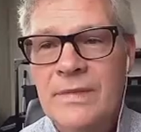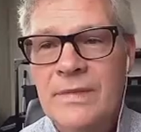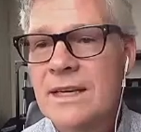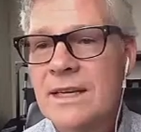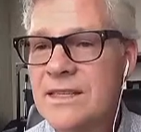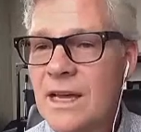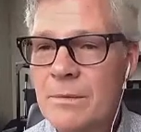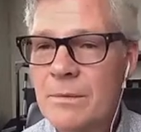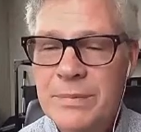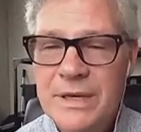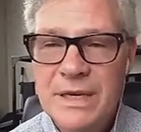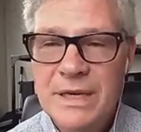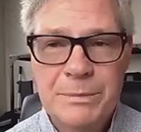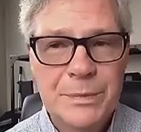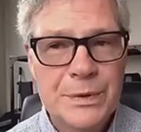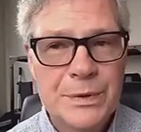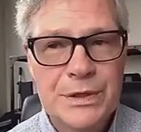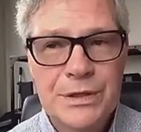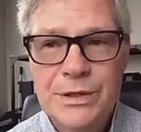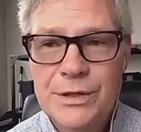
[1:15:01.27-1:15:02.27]
Some
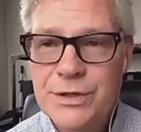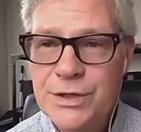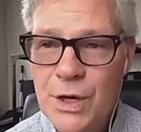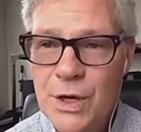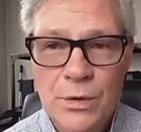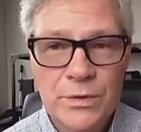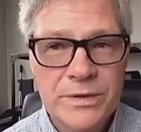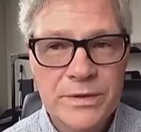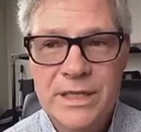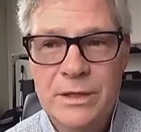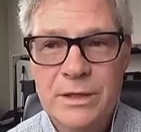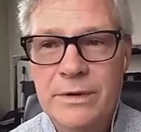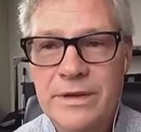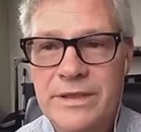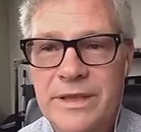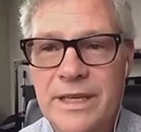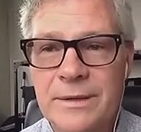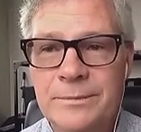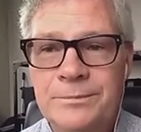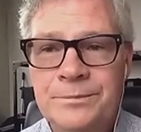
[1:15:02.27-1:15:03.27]
people don't deal
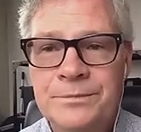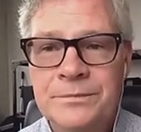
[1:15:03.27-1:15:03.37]
with it,